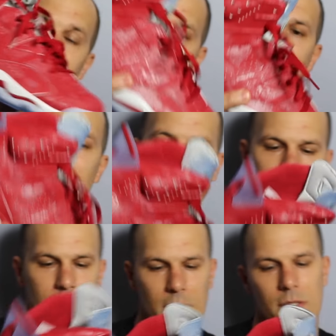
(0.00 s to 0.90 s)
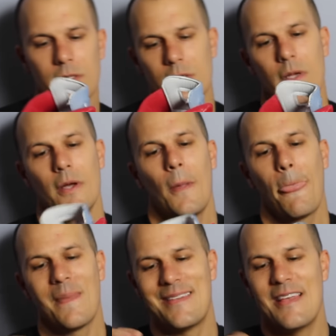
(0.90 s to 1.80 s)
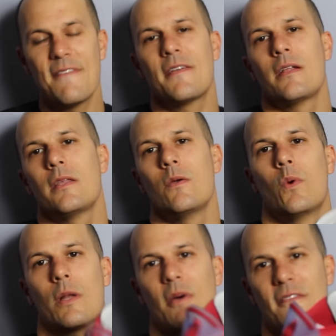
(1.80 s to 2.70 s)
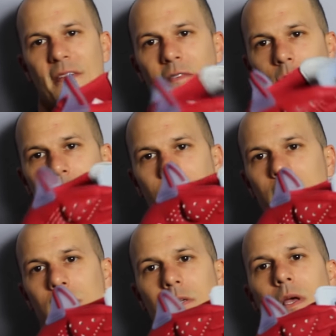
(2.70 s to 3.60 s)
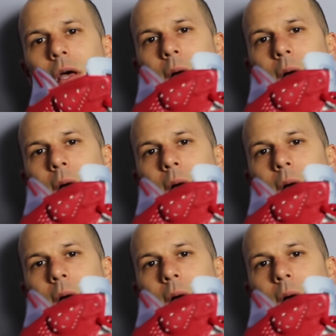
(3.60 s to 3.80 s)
These slam dunk 6s, definitely one of my favorite 6s.